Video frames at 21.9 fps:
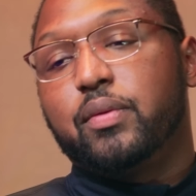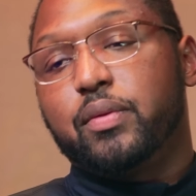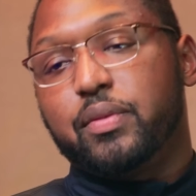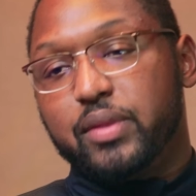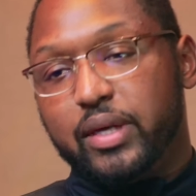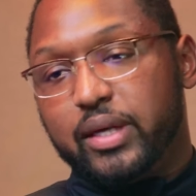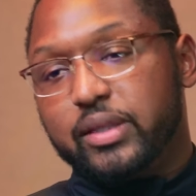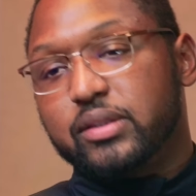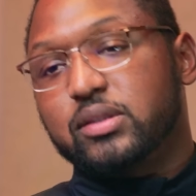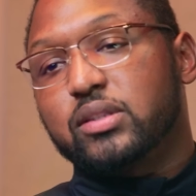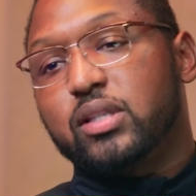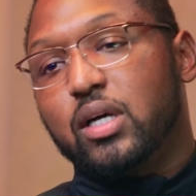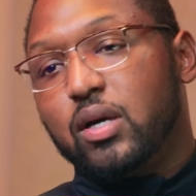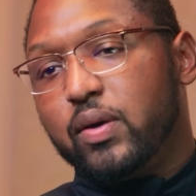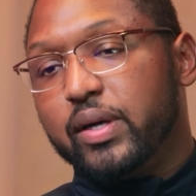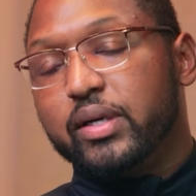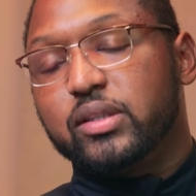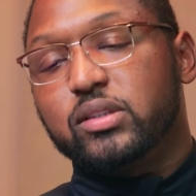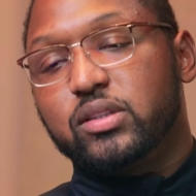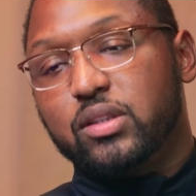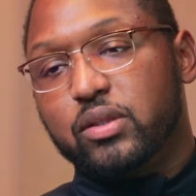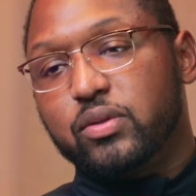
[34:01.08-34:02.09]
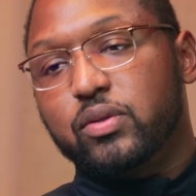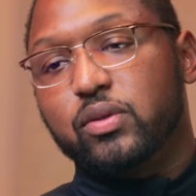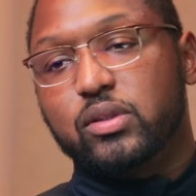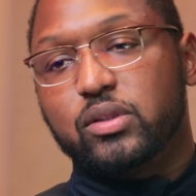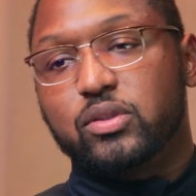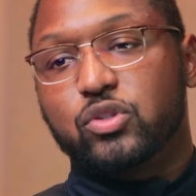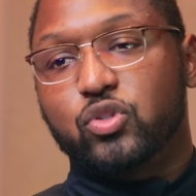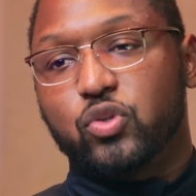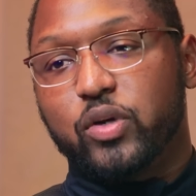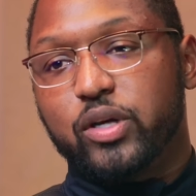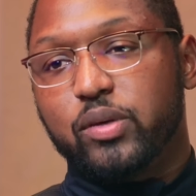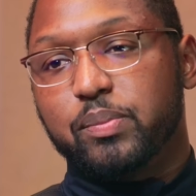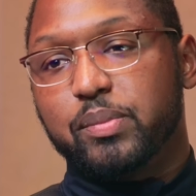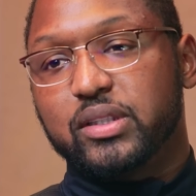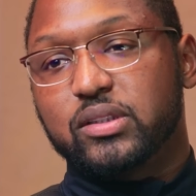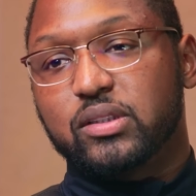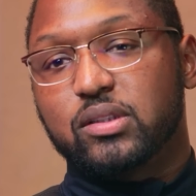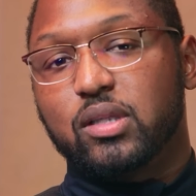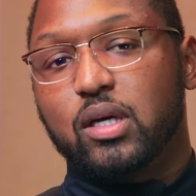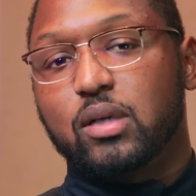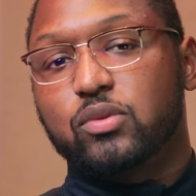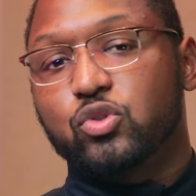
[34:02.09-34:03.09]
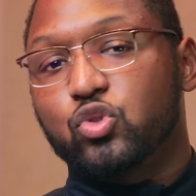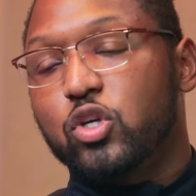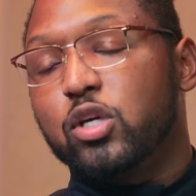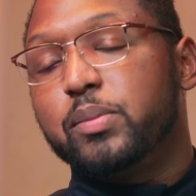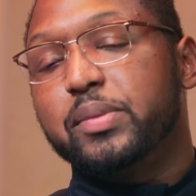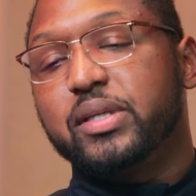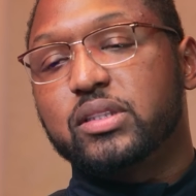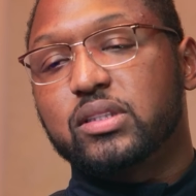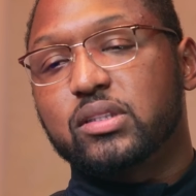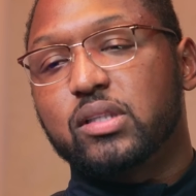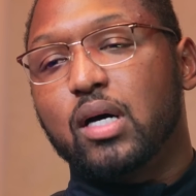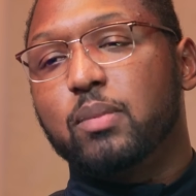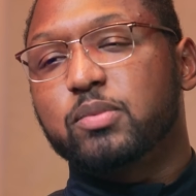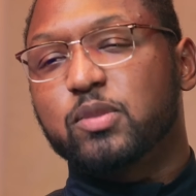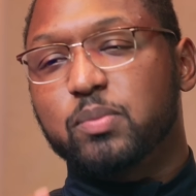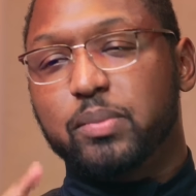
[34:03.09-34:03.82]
That's how I generally trail my stops.